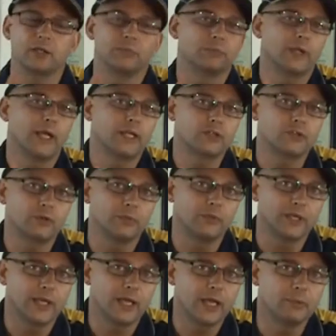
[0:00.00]
complaints from
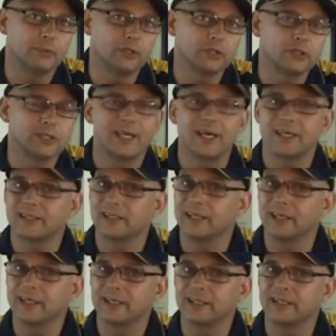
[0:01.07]
the neighbours, nasty
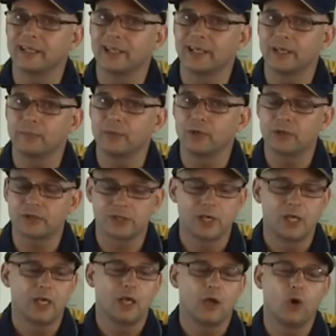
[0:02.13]
letters in the letterbox,
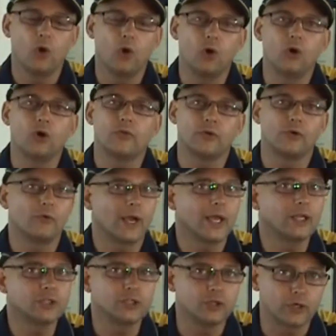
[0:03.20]
or the
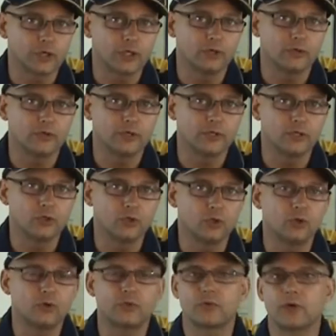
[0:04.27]
ranger knocking on their
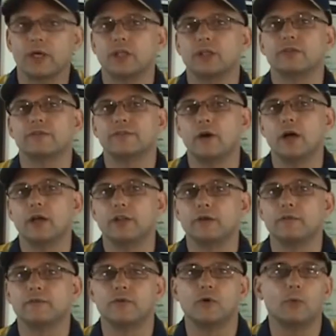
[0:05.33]
door threatening to fine
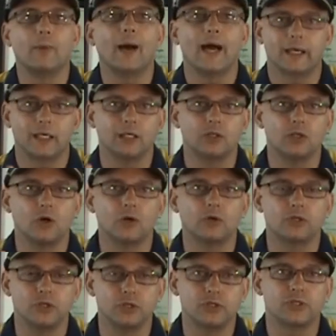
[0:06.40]
them for barking
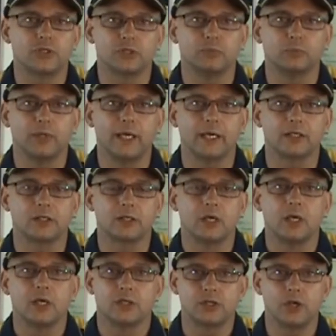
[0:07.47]
dog nuisance complaints.
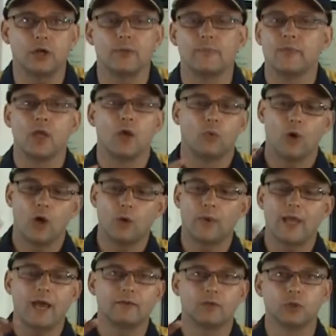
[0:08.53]
So while
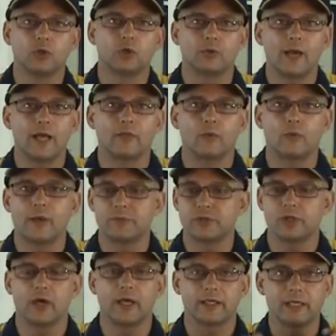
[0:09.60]
we have a look around the
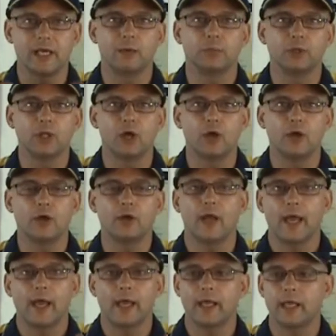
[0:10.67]
website down
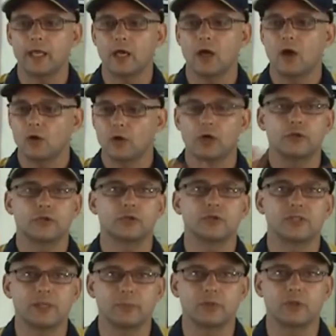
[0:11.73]
below here, I'll go
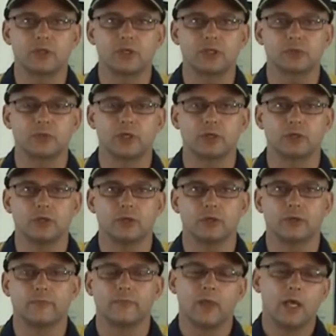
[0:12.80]
through some of the things we can
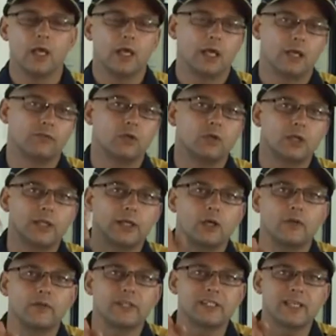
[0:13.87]
do. If you click
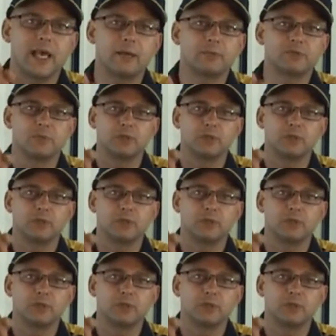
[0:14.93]
on the tabs